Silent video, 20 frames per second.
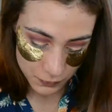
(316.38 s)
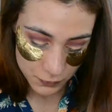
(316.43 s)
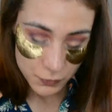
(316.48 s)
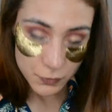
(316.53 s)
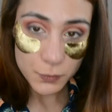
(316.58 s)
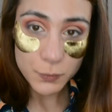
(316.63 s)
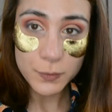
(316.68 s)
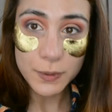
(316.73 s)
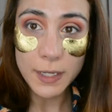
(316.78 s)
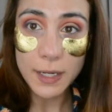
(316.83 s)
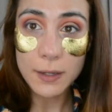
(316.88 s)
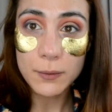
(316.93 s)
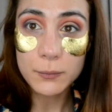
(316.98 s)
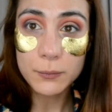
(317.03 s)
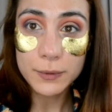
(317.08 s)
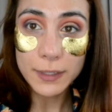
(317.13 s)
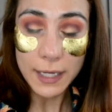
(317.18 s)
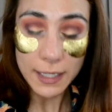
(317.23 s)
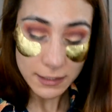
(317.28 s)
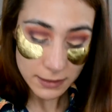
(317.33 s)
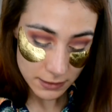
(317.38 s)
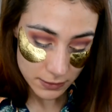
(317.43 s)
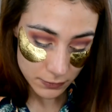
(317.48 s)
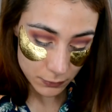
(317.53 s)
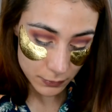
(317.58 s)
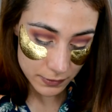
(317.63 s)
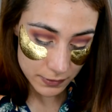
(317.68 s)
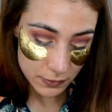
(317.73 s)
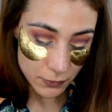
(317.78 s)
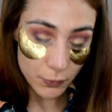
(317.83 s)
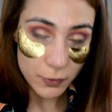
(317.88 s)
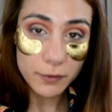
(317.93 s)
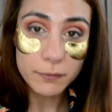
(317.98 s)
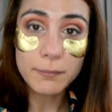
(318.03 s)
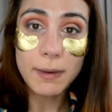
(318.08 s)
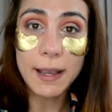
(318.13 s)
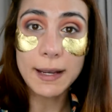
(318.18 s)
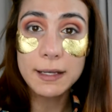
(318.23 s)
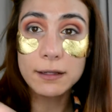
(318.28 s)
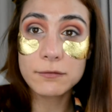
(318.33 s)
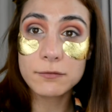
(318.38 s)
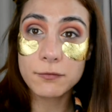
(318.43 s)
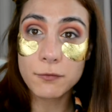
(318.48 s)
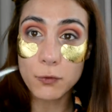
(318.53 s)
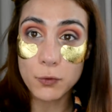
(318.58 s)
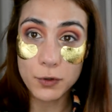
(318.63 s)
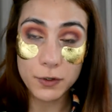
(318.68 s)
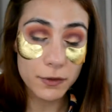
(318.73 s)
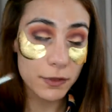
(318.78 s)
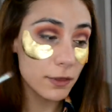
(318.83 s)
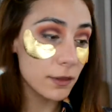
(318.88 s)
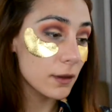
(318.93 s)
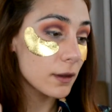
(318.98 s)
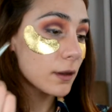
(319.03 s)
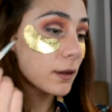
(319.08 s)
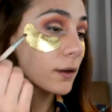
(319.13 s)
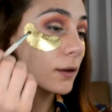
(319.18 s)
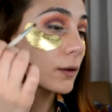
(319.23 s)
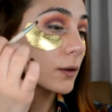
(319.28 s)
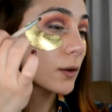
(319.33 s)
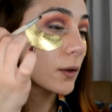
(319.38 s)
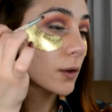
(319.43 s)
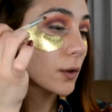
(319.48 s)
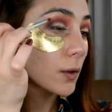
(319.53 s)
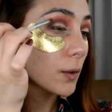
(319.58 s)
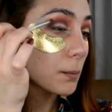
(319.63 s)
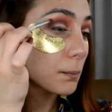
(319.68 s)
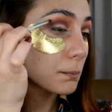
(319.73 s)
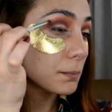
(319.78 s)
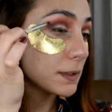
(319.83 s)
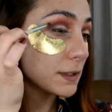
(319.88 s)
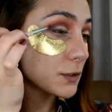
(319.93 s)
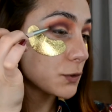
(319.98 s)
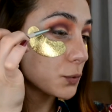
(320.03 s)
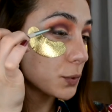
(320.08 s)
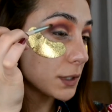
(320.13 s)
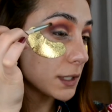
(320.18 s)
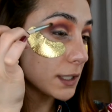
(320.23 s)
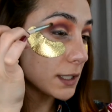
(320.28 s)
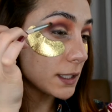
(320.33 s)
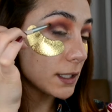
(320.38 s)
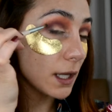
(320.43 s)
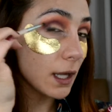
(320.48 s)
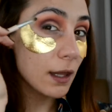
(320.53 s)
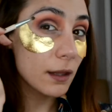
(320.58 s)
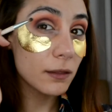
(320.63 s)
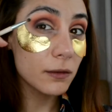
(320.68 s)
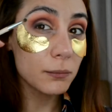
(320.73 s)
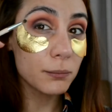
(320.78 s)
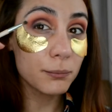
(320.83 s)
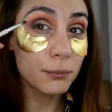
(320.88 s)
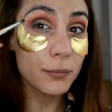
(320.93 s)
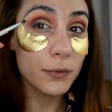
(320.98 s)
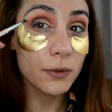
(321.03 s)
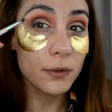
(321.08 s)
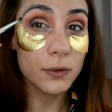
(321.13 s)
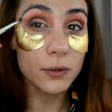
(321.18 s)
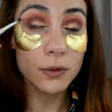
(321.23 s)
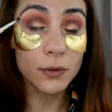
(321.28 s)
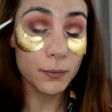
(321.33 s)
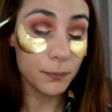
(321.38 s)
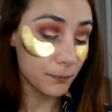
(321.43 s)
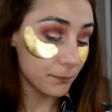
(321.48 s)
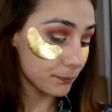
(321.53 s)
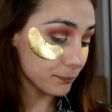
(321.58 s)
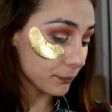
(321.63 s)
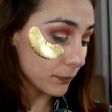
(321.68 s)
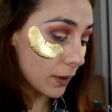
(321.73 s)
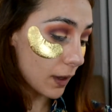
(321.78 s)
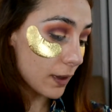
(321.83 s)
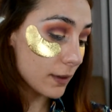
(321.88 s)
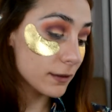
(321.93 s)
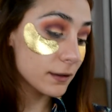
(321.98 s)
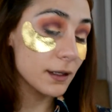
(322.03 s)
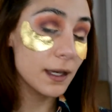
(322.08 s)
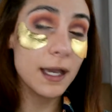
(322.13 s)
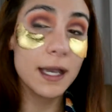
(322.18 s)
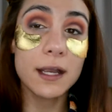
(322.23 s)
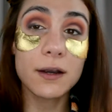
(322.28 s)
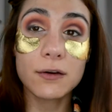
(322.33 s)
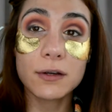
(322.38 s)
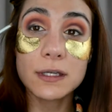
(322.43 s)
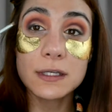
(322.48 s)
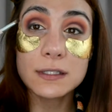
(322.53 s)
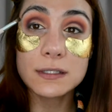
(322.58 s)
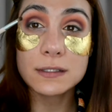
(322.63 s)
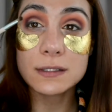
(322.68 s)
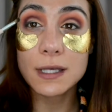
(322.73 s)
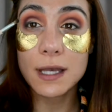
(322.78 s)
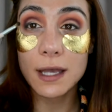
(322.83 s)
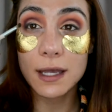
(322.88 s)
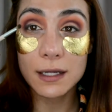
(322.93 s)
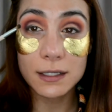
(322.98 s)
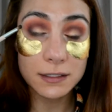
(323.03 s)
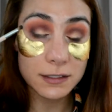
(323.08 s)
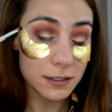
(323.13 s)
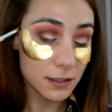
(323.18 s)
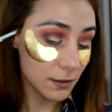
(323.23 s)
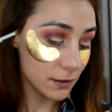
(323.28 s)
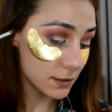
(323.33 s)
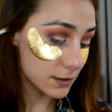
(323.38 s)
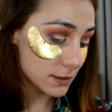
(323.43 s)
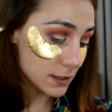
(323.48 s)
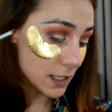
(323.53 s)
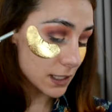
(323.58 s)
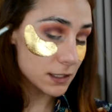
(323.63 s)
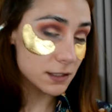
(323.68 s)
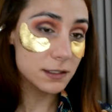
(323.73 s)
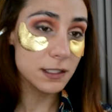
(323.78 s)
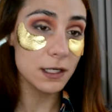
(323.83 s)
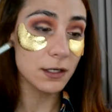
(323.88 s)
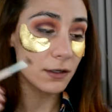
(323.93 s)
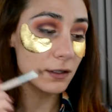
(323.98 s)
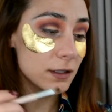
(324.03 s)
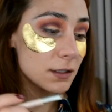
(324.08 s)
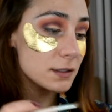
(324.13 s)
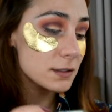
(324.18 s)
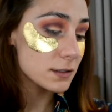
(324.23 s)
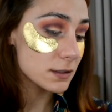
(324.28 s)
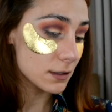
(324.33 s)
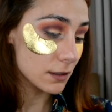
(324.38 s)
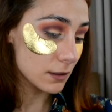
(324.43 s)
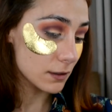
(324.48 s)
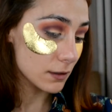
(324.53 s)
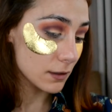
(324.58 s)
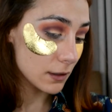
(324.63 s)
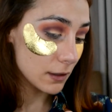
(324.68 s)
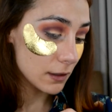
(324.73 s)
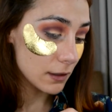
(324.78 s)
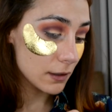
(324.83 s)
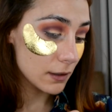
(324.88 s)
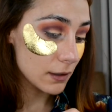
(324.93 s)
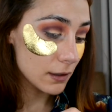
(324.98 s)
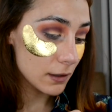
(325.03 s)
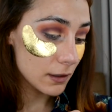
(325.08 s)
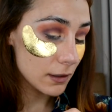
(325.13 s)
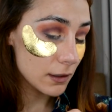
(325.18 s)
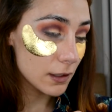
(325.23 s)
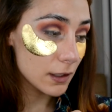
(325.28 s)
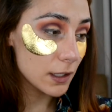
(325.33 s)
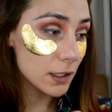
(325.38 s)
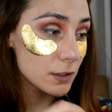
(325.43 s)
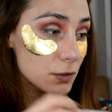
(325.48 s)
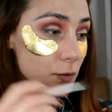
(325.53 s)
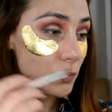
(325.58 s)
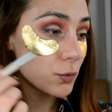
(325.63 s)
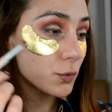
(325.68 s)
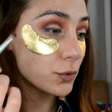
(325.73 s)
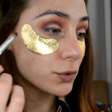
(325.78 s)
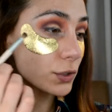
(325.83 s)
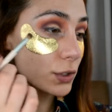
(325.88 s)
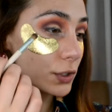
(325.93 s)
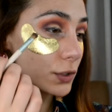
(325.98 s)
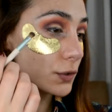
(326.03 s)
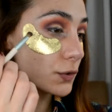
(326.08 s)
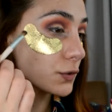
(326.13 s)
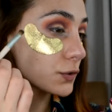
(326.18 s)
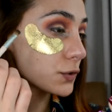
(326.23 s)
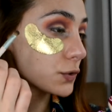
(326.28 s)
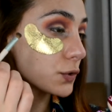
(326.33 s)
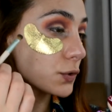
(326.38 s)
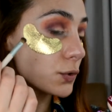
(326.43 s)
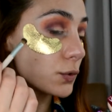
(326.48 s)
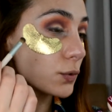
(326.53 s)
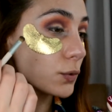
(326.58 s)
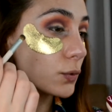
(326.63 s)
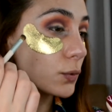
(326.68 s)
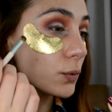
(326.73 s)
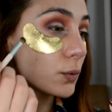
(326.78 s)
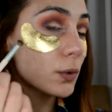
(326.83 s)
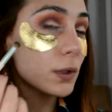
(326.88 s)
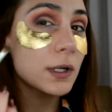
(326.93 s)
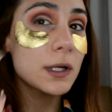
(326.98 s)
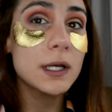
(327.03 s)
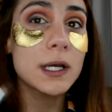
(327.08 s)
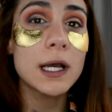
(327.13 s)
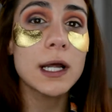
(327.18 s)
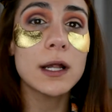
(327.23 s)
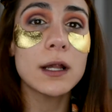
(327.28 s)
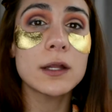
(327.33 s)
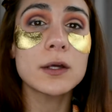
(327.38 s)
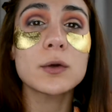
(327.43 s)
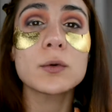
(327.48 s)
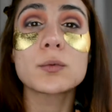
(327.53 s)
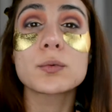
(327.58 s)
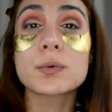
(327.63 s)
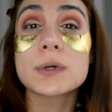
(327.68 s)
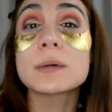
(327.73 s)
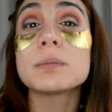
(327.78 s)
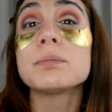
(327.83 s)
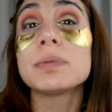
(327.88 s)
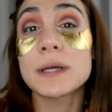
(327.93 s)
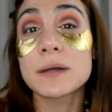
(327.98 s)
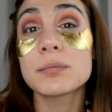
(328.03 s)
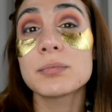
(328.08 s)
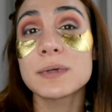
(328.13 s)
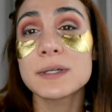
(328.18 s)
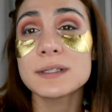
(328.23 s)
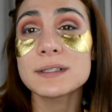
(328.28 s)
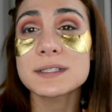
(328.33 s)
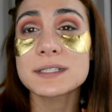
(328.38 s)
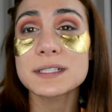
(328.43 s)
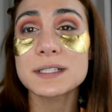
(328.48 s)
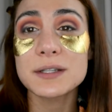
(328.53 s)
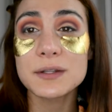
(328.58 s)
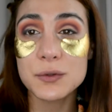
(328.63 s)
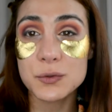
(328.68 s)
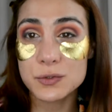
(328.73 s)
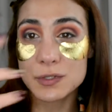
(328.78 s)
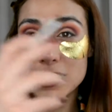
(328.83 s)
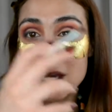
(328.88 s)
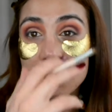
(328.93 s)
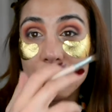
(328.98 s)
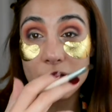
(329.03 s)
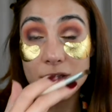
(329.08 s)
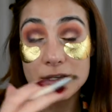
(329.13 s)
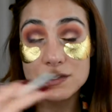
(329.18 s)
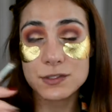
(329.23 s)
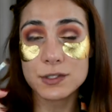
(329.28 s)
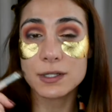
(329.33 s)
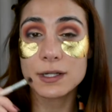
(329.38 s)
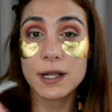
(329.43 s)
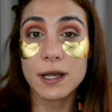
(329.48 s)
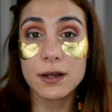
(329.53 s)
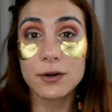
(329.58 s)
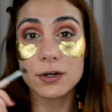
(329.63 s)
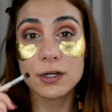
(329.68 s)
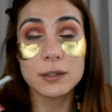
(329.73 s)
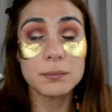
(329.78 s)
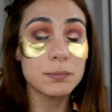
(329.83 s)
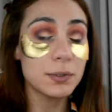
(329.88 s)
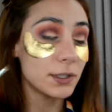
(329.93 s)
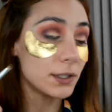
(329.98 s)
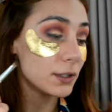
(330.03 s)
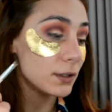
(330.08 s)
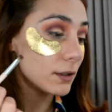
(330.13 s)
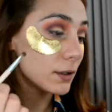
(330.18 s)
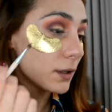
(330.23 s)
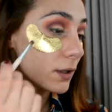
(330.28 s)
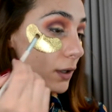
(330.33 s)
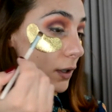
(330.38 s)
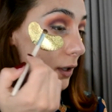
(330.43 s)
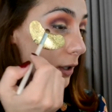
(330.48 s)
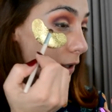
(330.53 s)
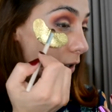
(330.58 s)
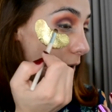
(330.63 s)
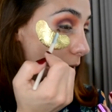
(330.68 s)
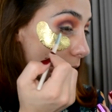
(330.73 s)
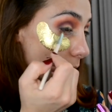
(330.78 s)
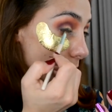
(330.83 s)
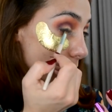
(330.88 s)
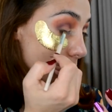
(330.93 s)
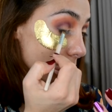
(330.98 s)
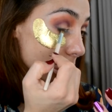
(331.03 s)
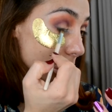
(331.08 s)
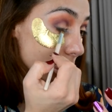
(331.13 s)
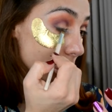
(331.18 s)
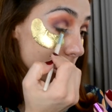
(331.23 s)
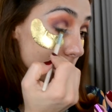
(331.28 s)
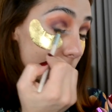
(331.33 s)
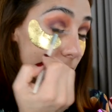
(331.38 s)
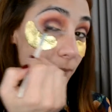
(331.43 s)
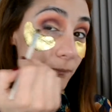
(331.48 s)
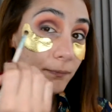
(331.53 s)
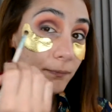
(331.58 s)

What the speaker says: So what I did was going back and forth between the Aries and the Sagittarius in order to kind of like repigment those areas that I already put the